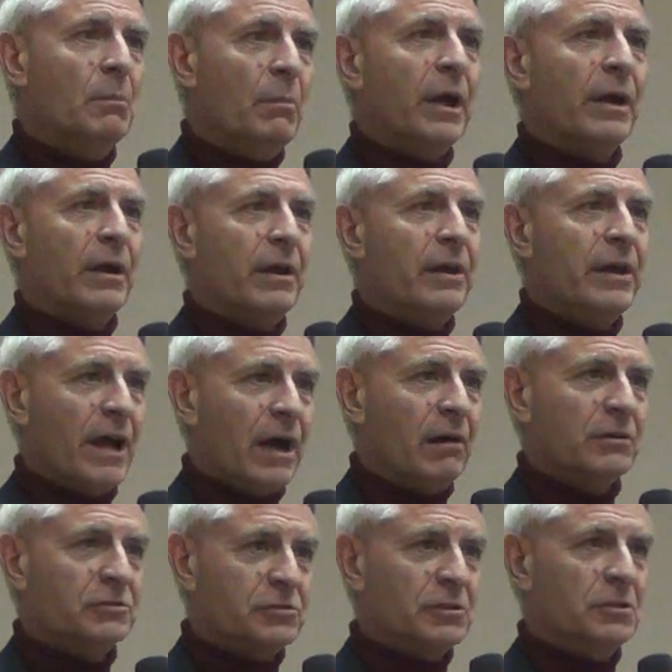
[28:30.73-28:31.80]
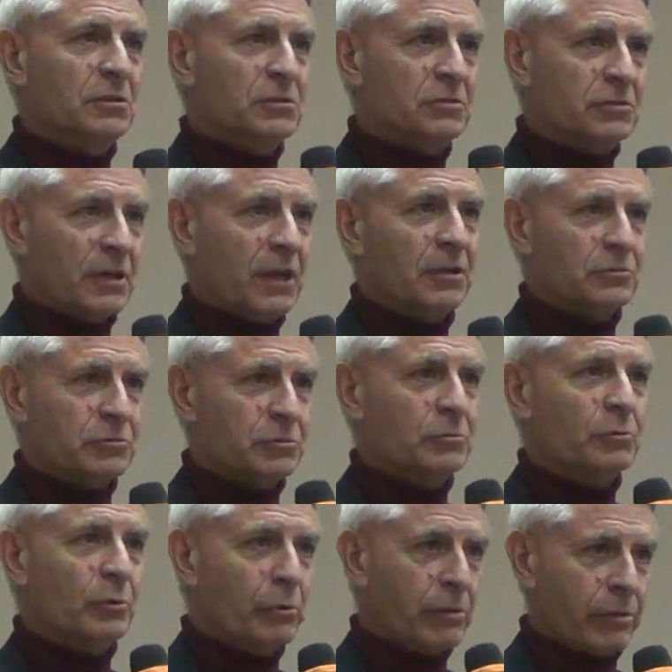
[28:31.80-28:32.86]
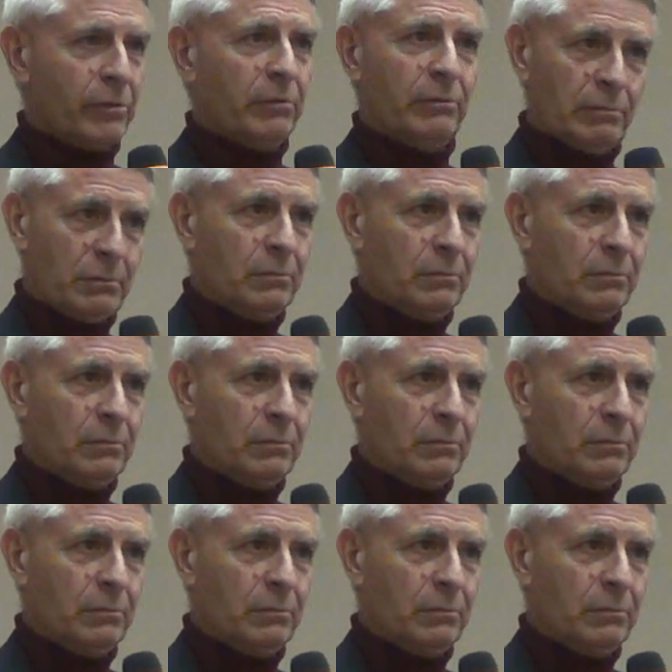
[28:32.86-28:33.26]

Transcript: meta analyses as truth.